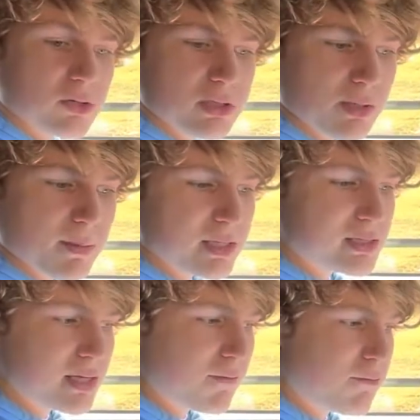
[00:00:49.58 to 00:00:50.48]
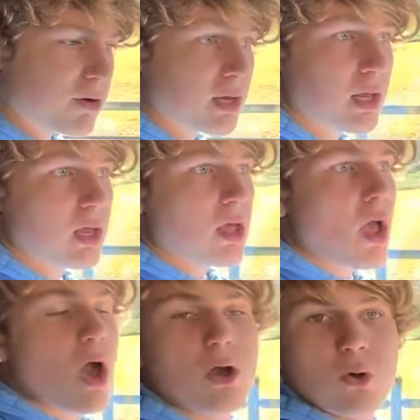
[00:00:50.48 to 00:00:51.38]
it's a bit different.
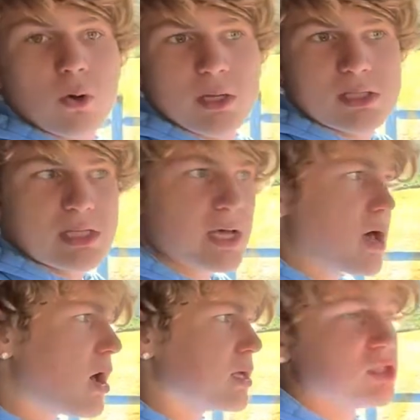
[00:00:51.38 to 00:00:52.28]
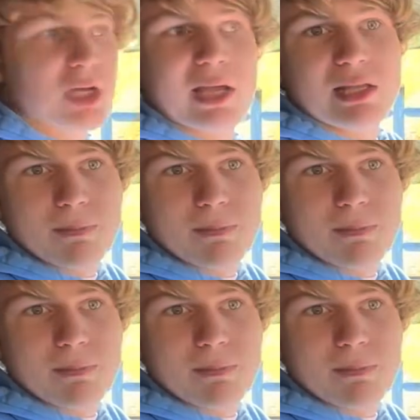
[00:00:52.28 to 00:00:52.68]
According to J.D.